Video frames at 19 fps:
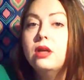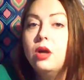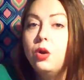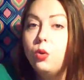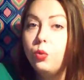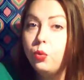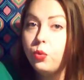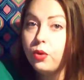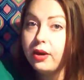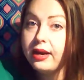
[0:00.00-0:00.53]

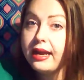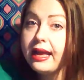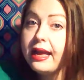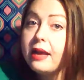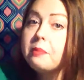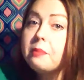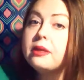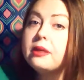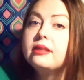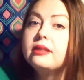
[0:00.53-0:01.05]
what
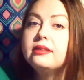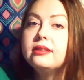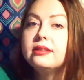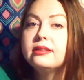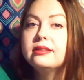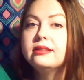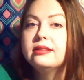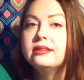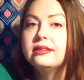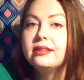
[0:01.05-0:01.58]
happened
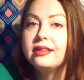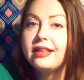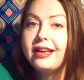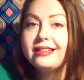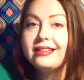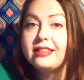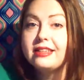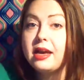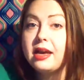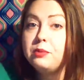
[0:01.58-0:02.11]
the
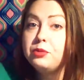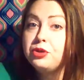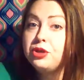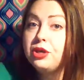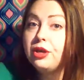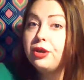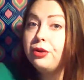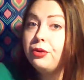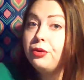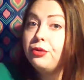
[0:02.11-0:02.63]
last time she
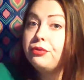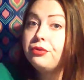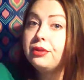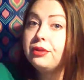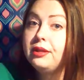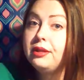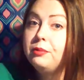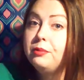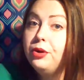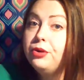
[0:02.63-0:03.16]
got overly
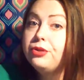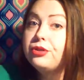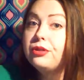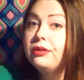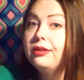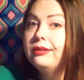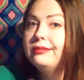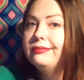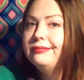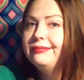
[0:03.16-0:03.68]
emotional.